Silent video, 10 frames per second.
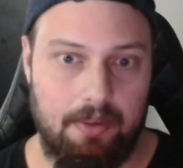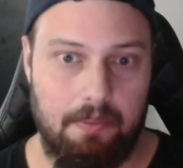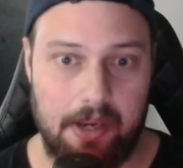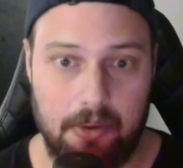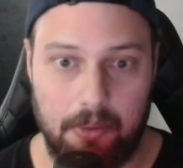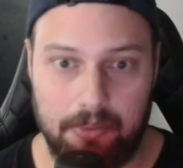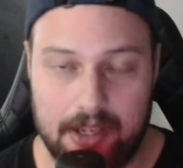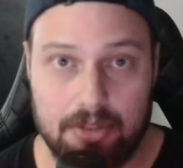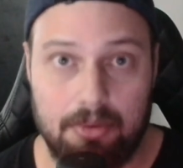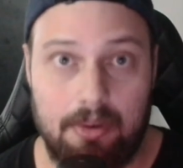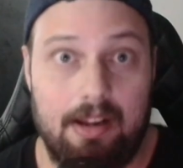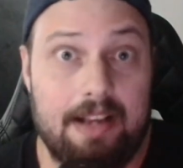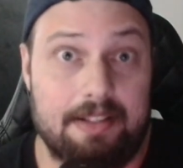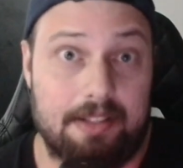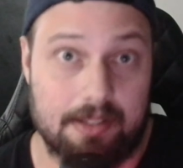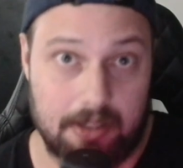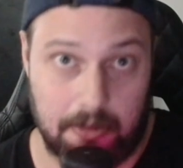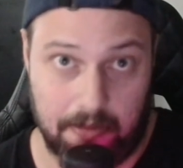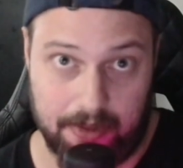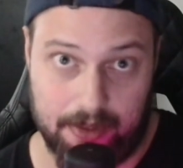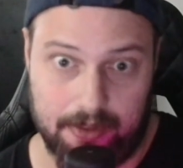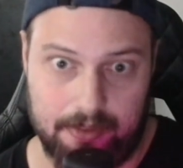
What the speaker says: recontextualizing something,